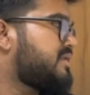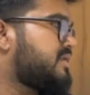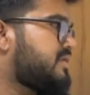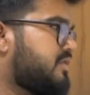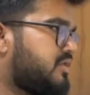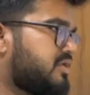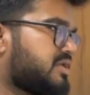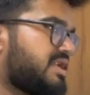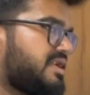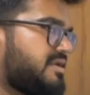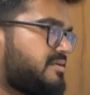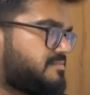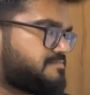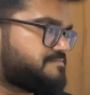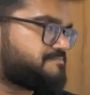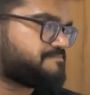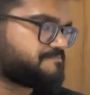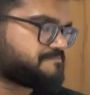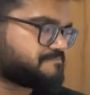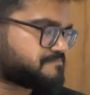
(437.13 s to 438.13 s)
Okay,
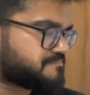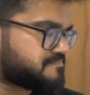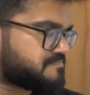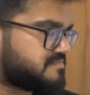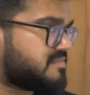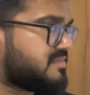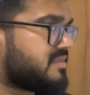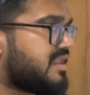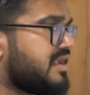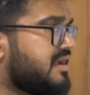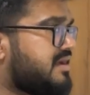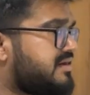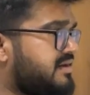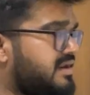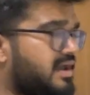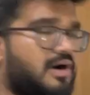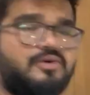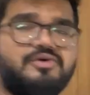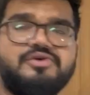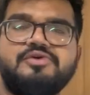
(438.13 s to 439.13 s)

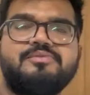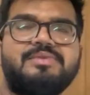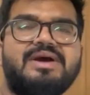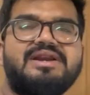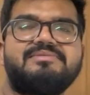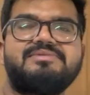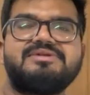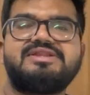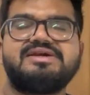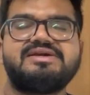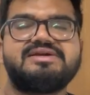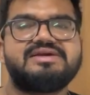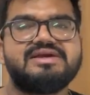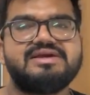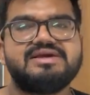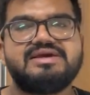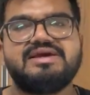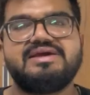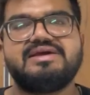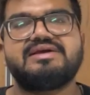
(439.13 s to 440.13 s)
now you might be
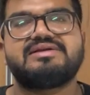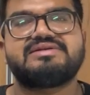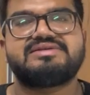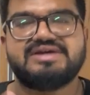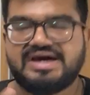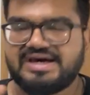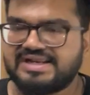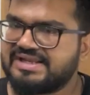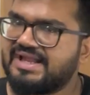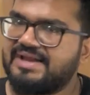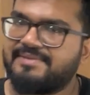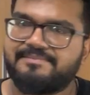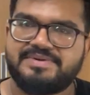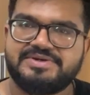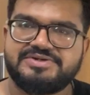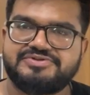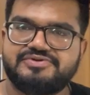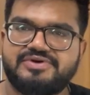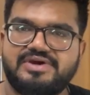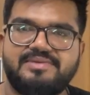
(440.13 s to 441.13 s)
thinking ki char
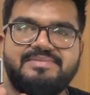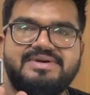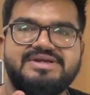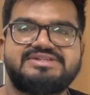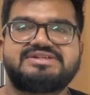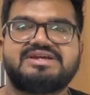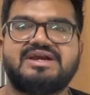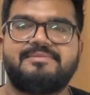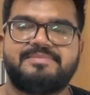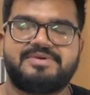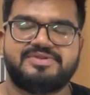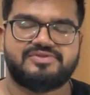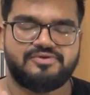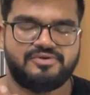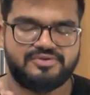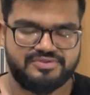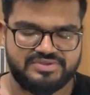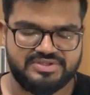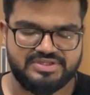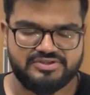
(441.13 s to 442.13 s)
campus jo hai, best campus
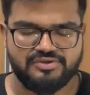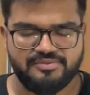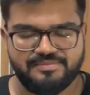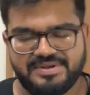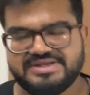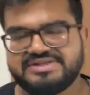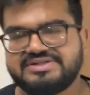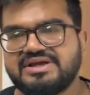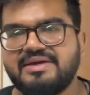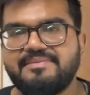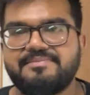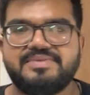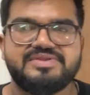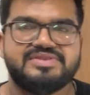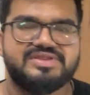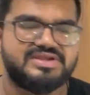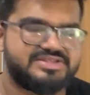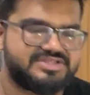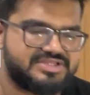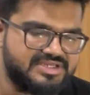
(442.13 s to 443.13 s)
kaun sa hai? So best campus
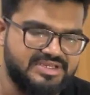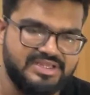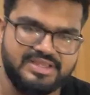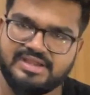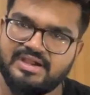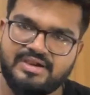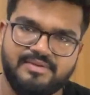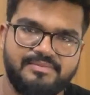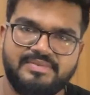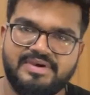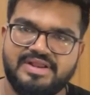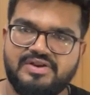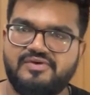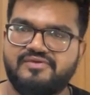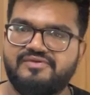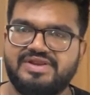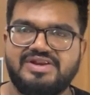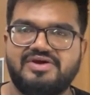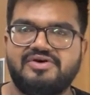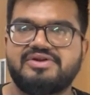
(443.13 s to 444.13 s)
hai Chennai,
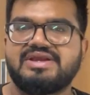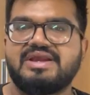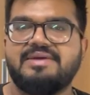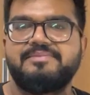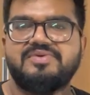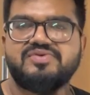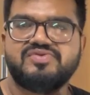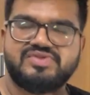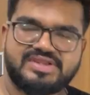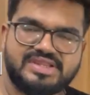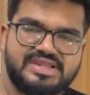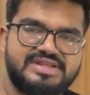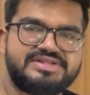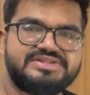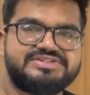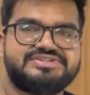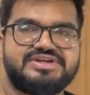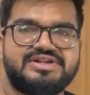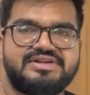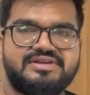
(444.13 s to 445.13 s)
Vellore campus, second
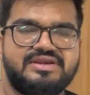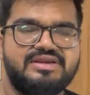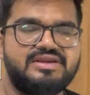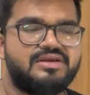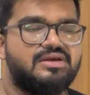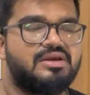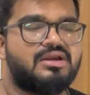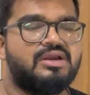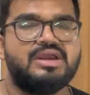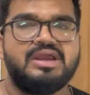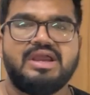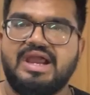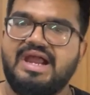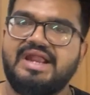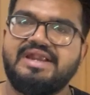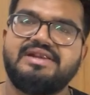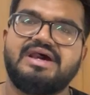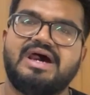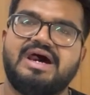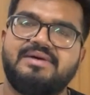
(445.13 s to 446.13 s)
is Chennai,
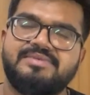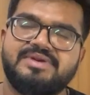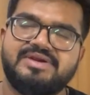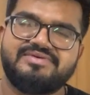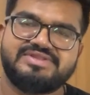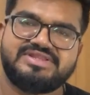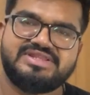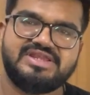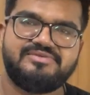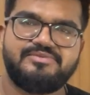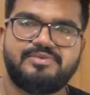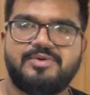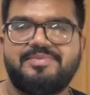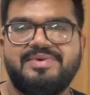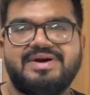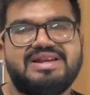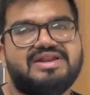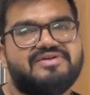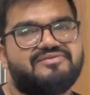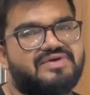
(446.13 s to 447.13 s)
and Amravati and
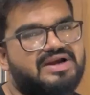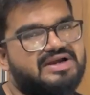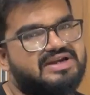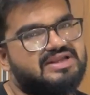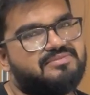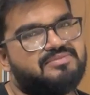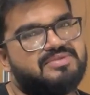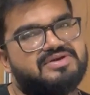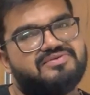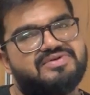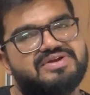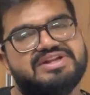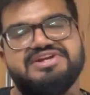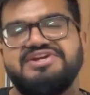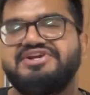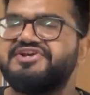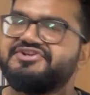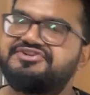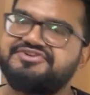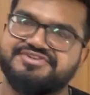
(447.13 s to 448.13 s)
Bhopal are fighting between
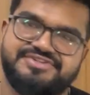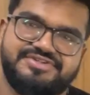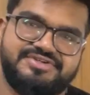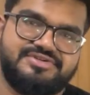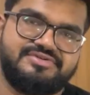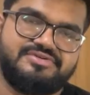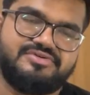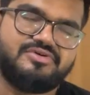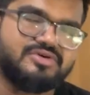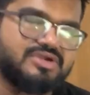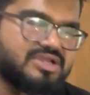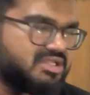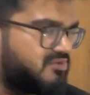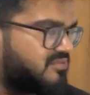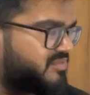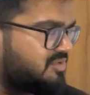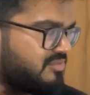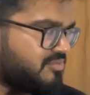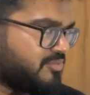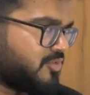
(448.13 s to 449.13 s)
each other. Okay,
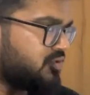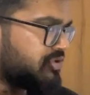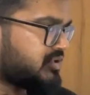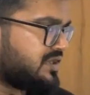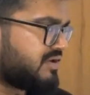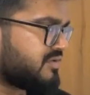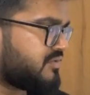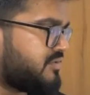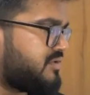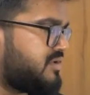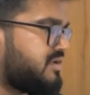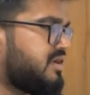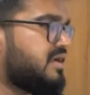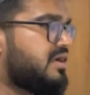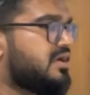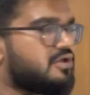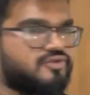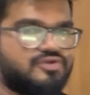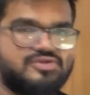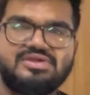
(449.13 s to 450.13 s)
so both are good.
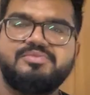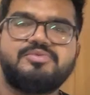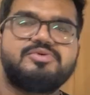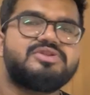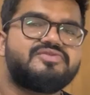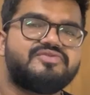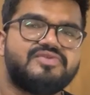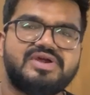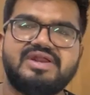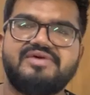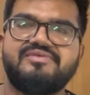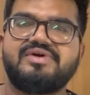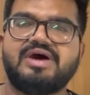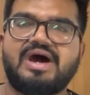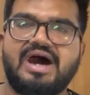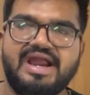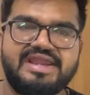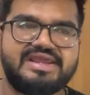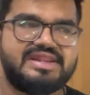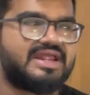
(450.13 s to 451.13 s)
So suppose if you have a
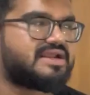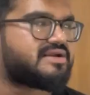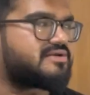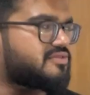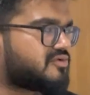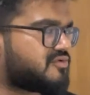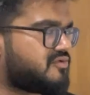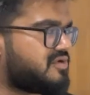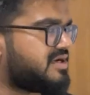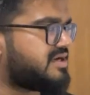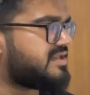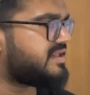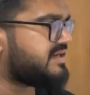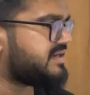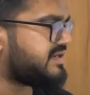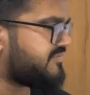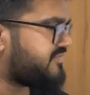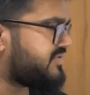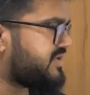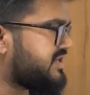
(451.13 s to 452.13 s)
high rank scholar, then
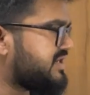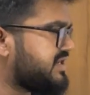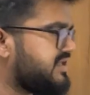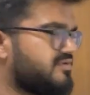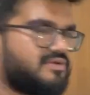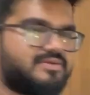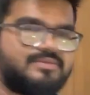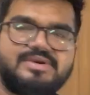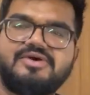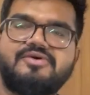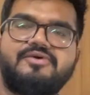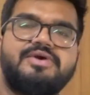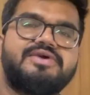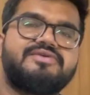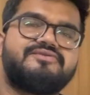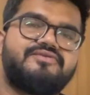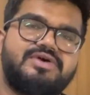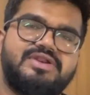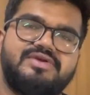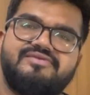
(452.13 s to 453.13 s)
definitely you will be going
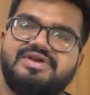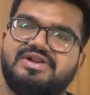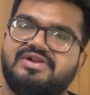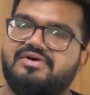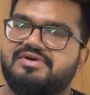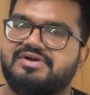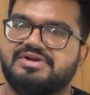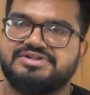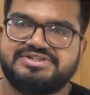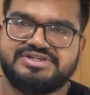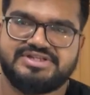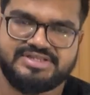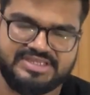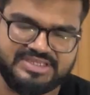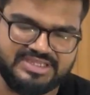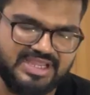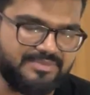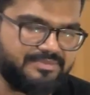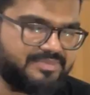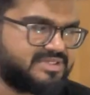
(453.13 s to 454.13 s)
for a Vellore or Chennai
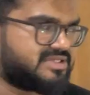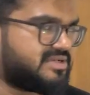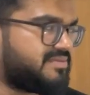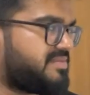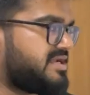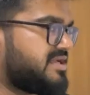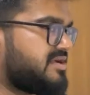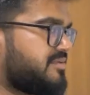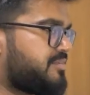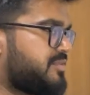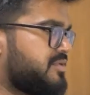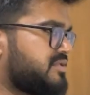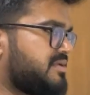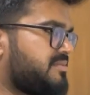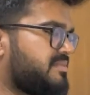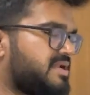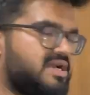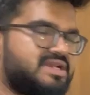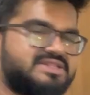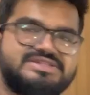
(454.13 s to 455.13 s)
campus depending upon the
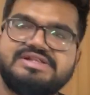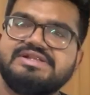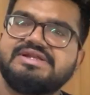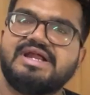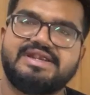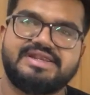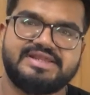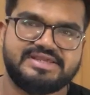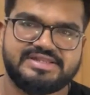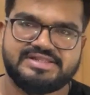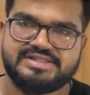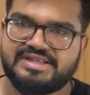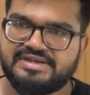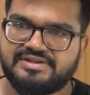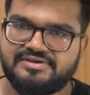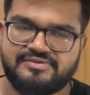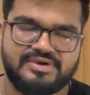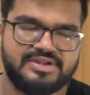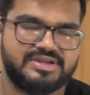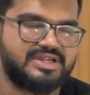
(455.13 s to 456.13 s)
branch and category that
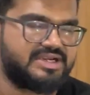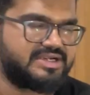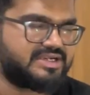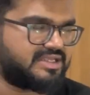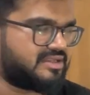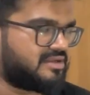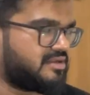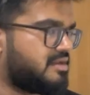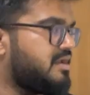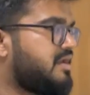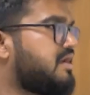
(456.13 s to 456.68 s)
you are getting.